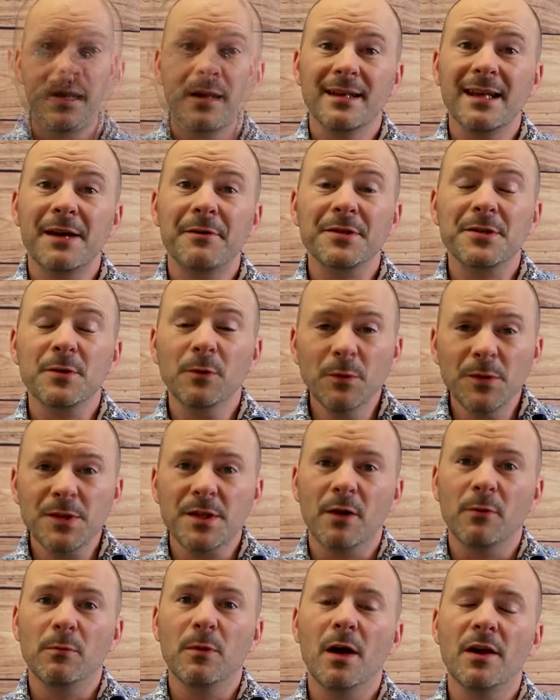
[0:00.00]
Now, it's
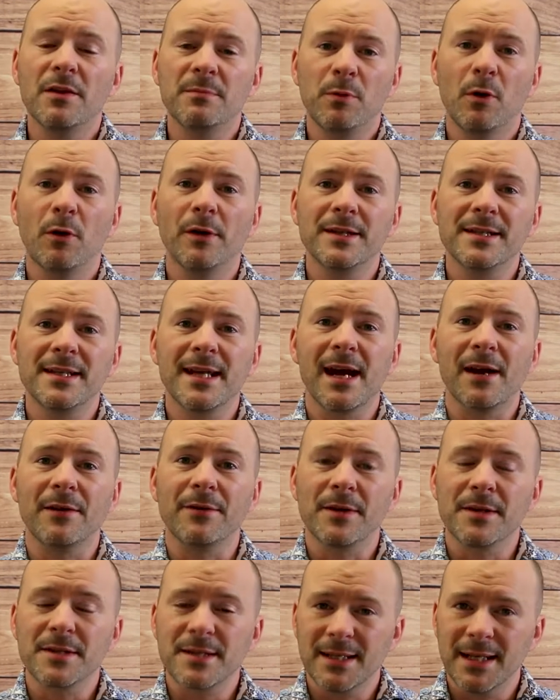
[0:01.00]
also worth pointing out
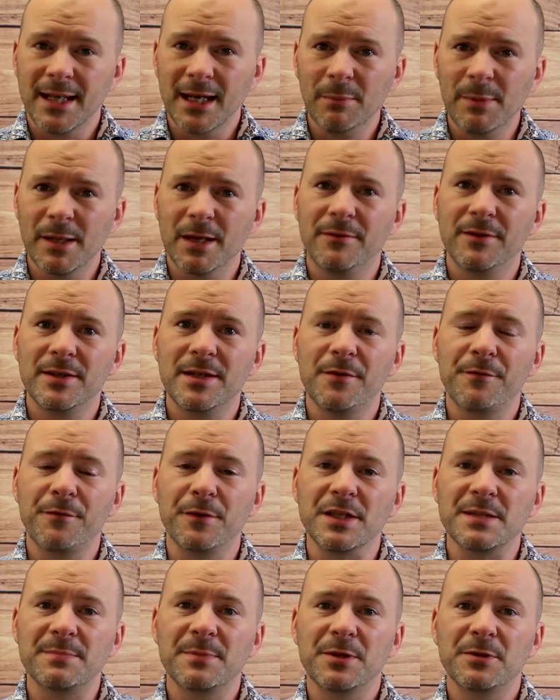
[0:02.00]
that there's a little bit of a
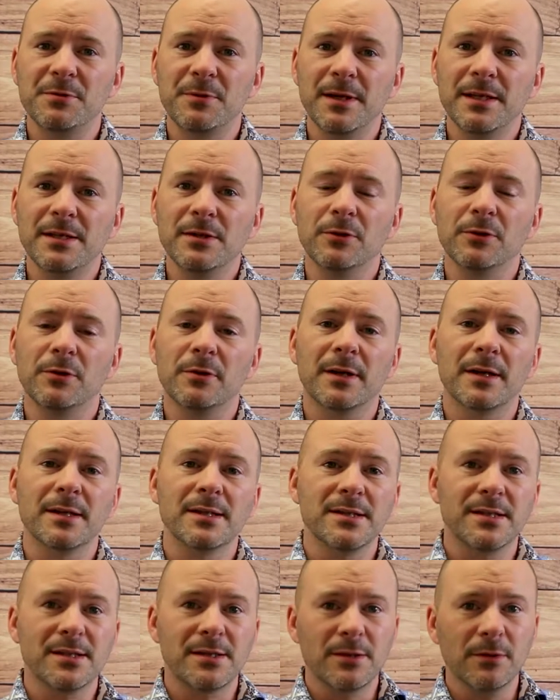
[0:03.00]
difference between your credit
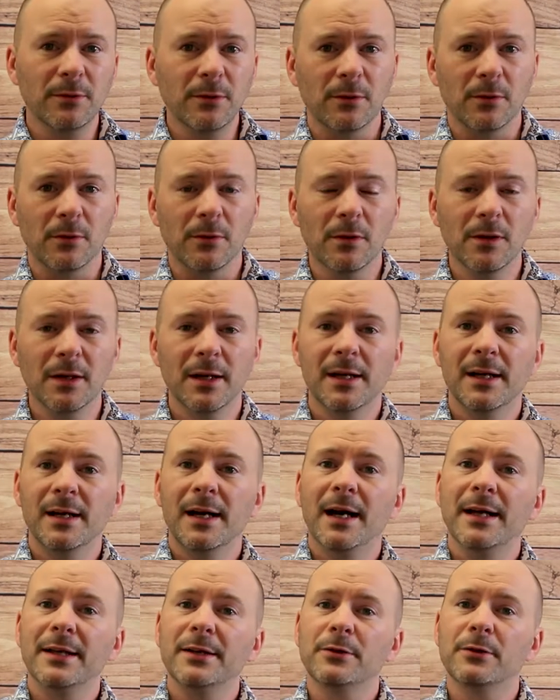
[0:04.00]
score
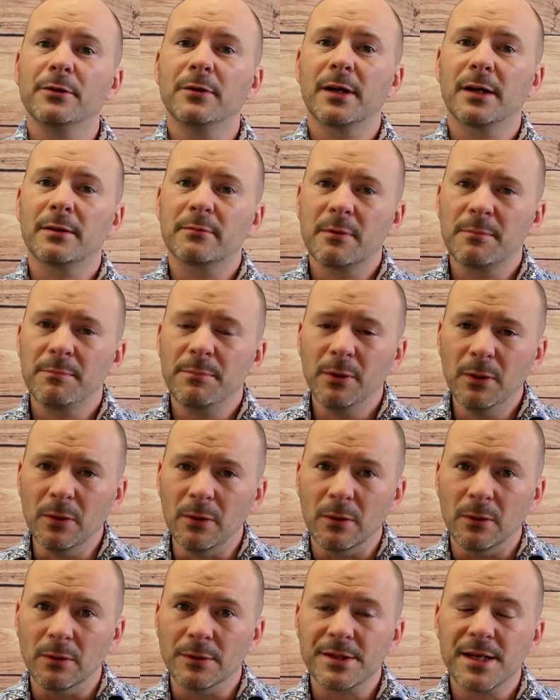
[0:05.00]
and your credit
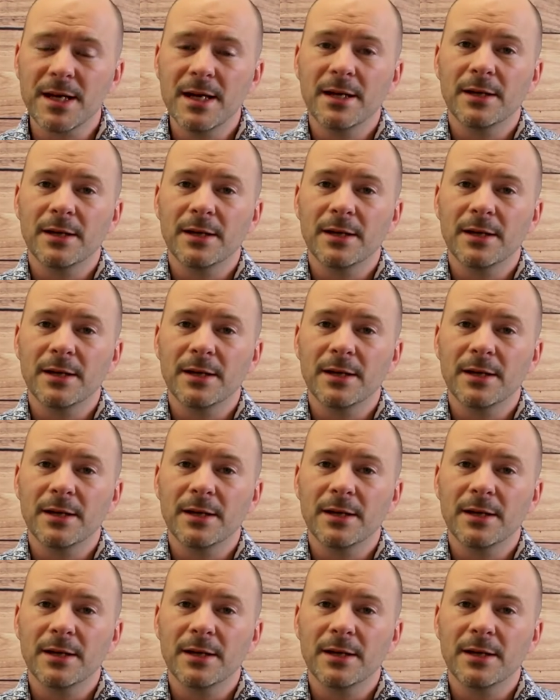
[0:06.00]
report.